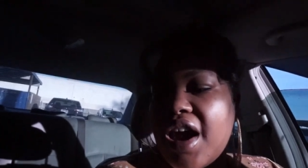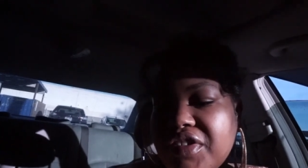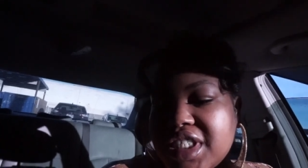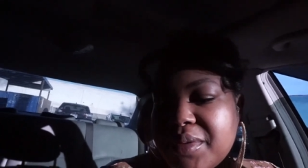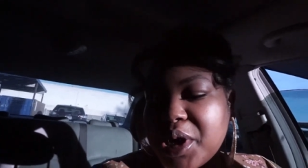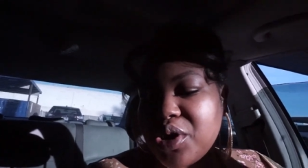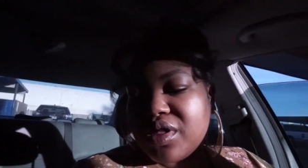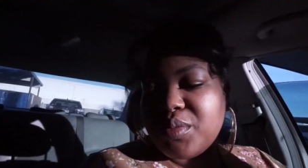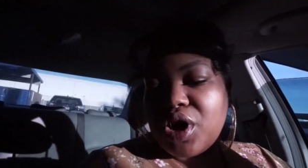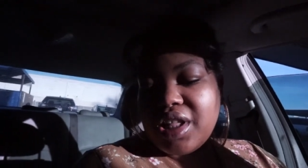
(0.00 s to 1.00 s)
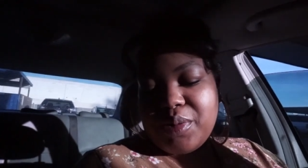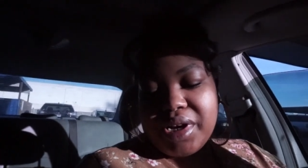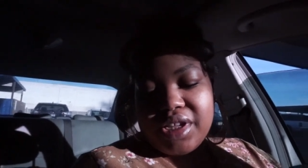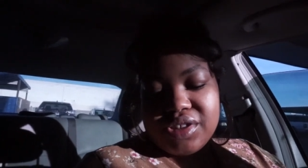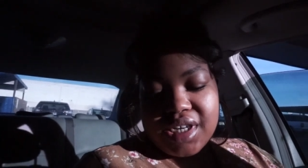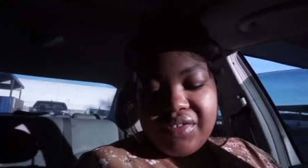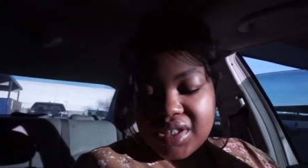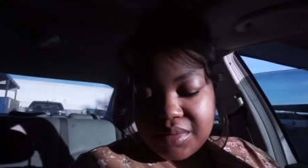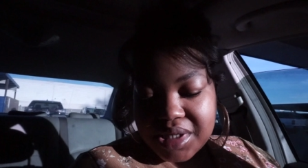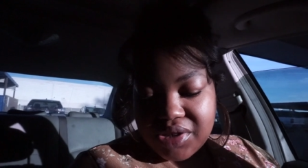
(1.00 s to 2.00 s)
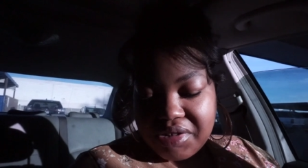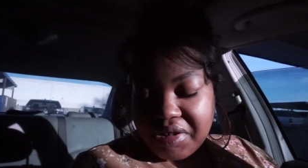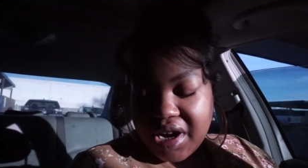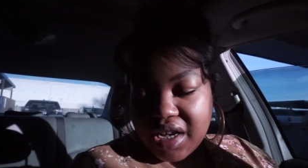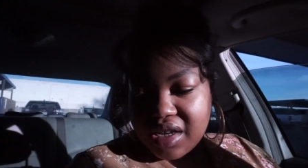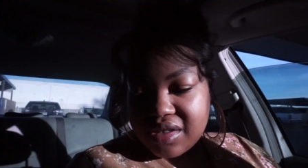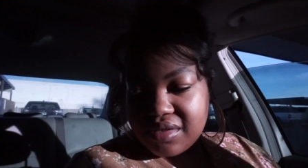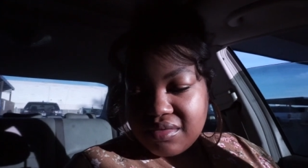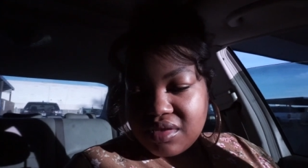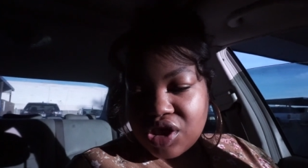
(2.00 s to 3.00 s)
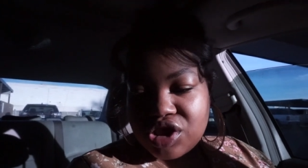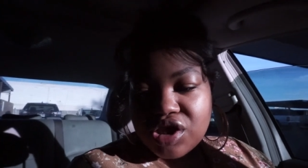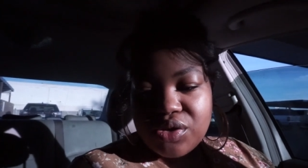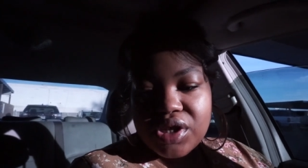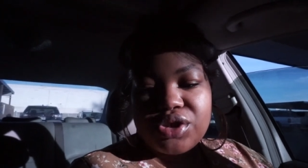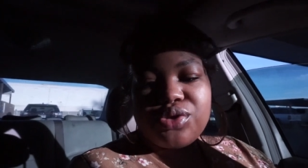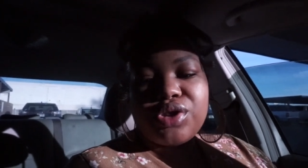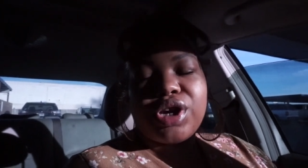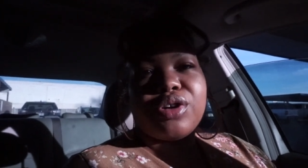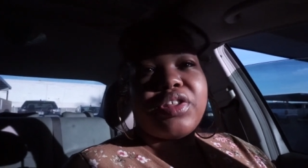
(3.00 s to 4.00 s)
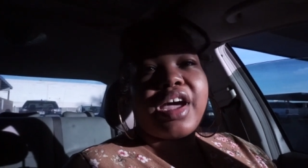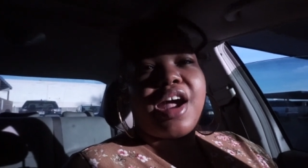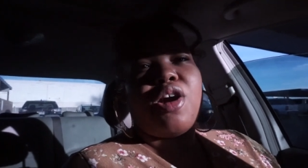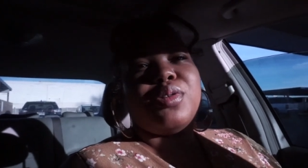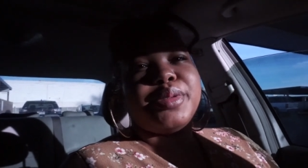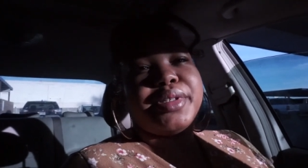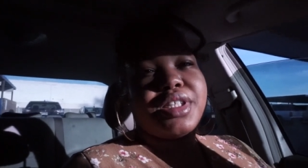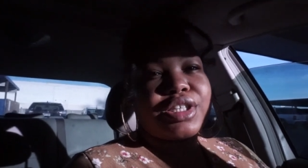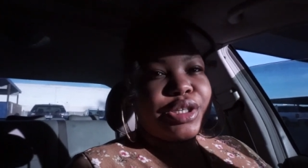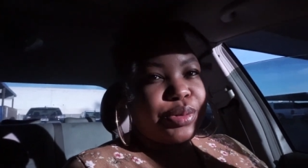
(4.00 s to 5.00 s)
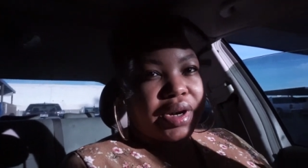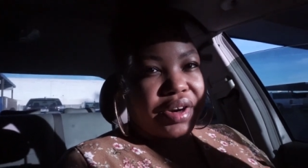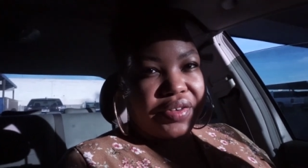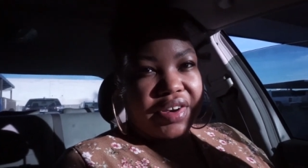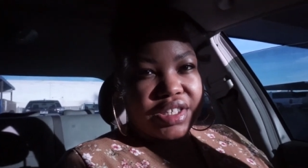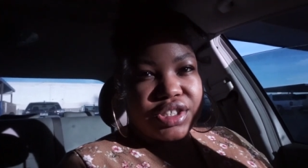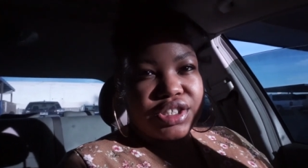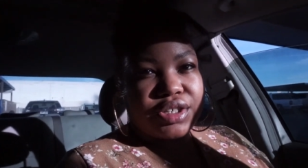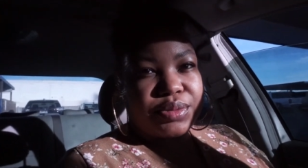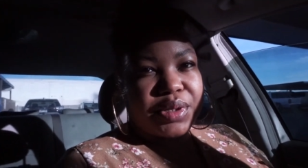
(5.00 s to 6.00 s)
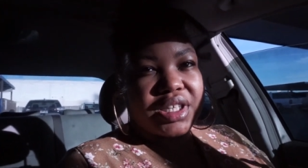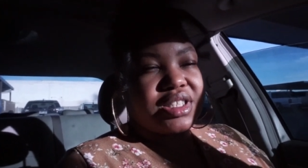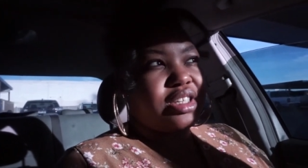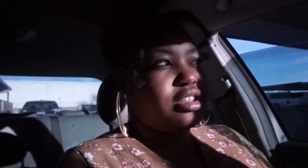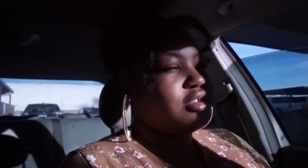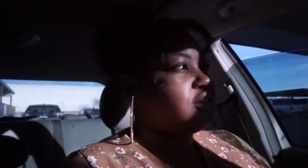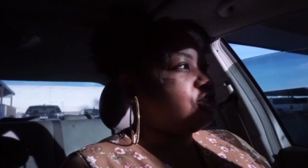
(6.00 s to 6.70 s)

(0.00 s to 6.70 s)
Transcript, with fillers: Every time I go to the mall, I wear those and every time I do, I regret it they're so cute though and like I always want to look cute when I go to fashion show because it's on